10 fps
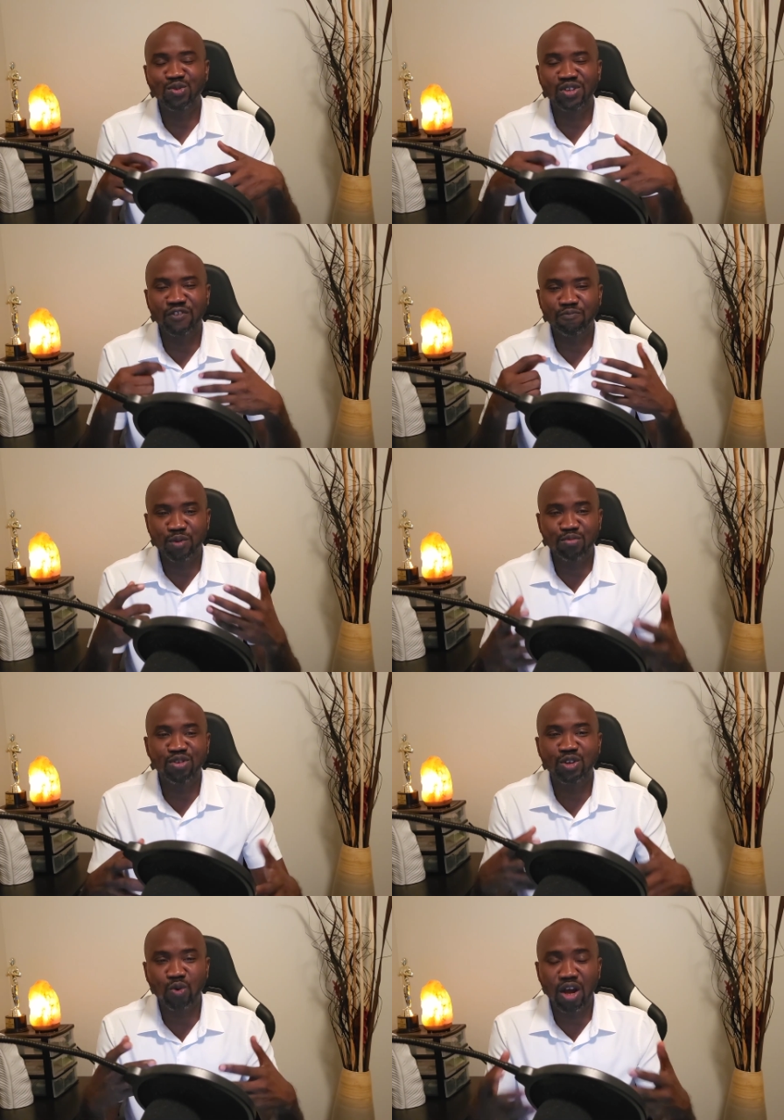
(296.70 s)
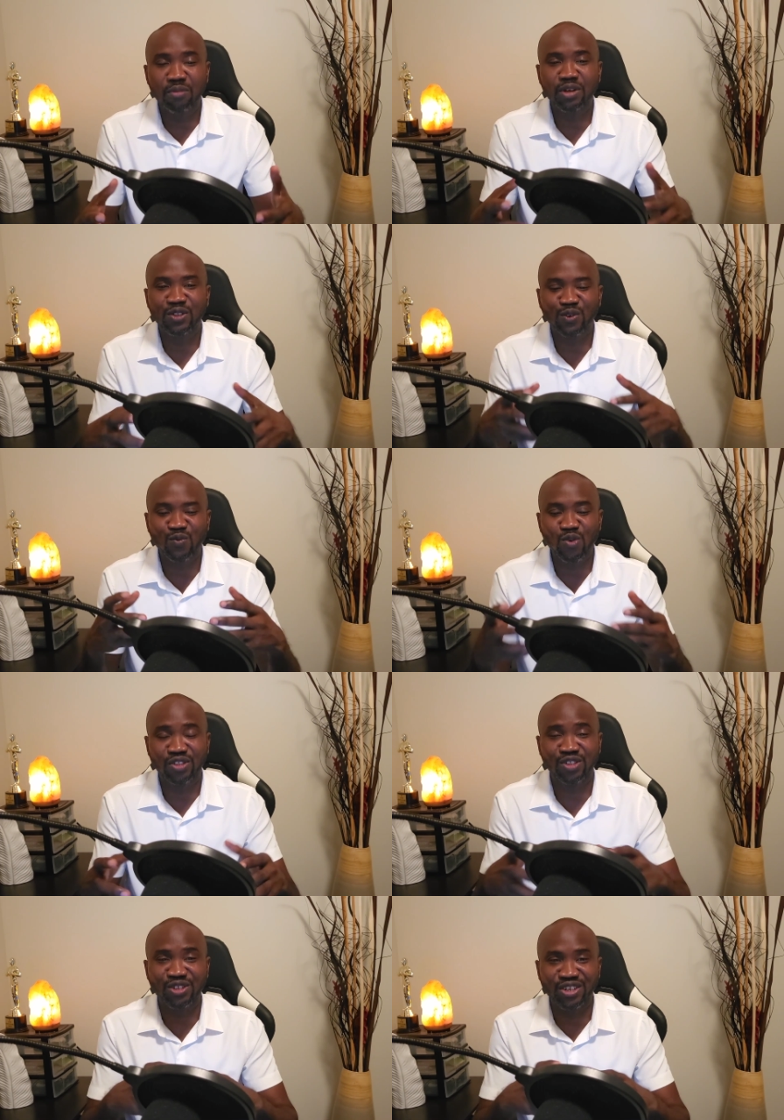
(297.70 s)
you give people requirement of
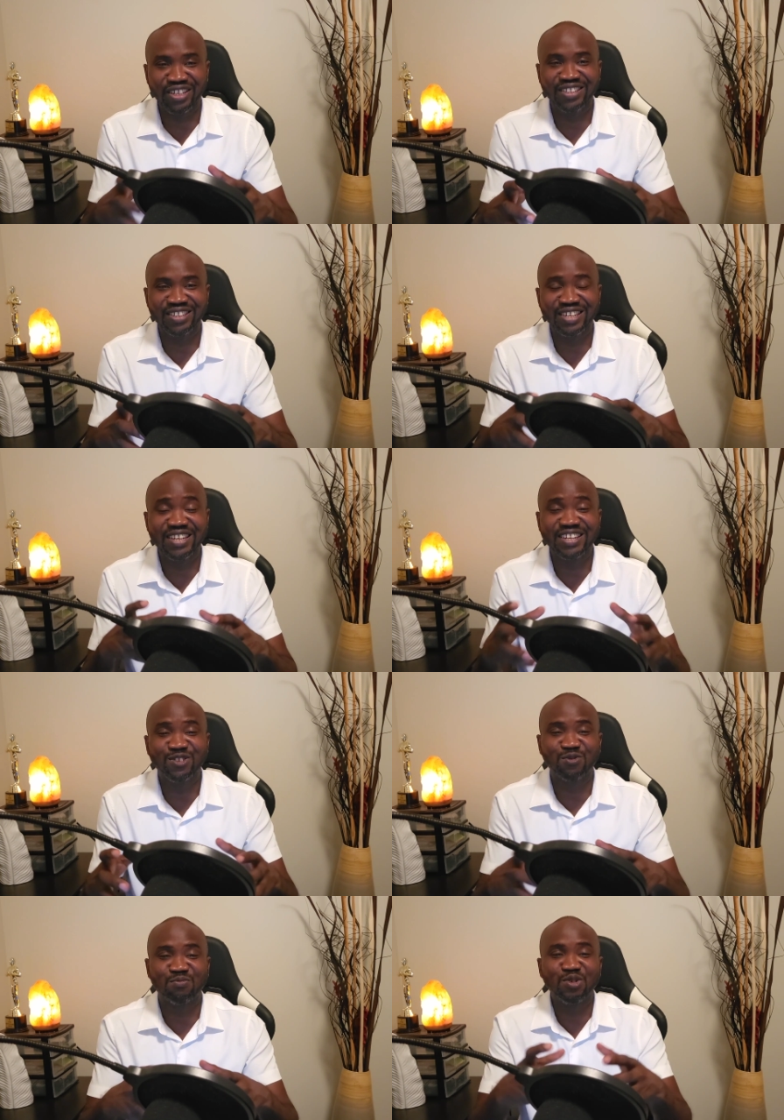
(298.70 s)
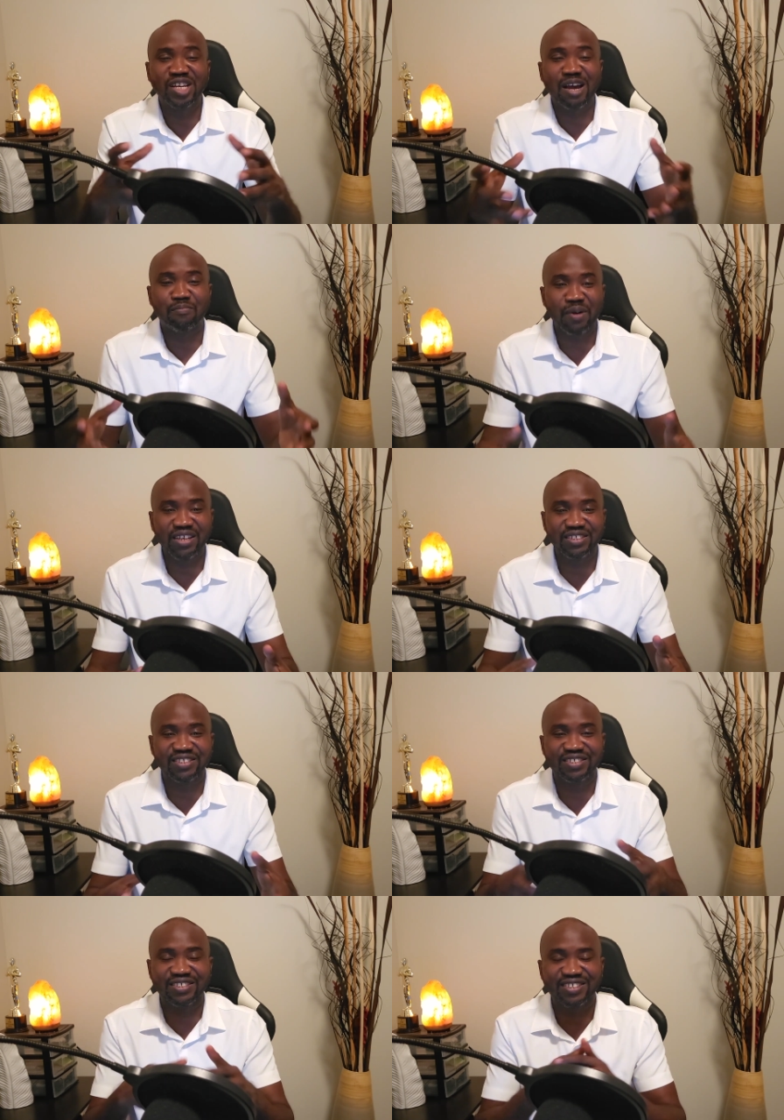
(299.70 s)
what you need they need to build
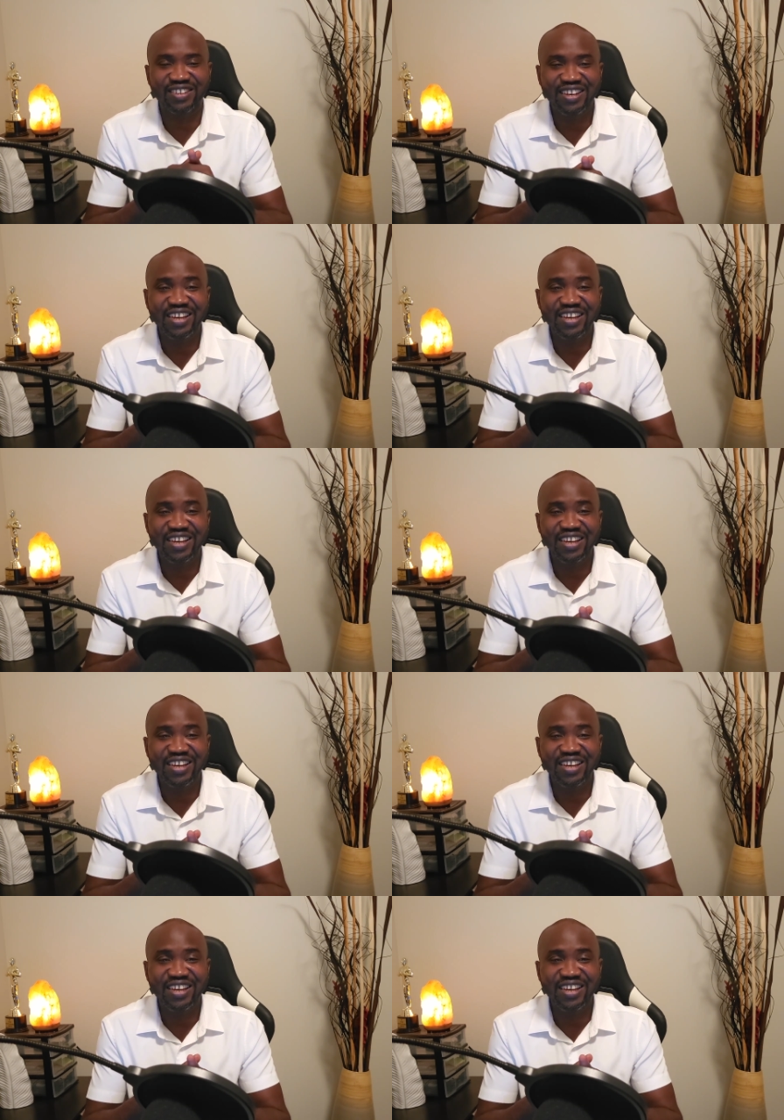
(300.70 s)
capacity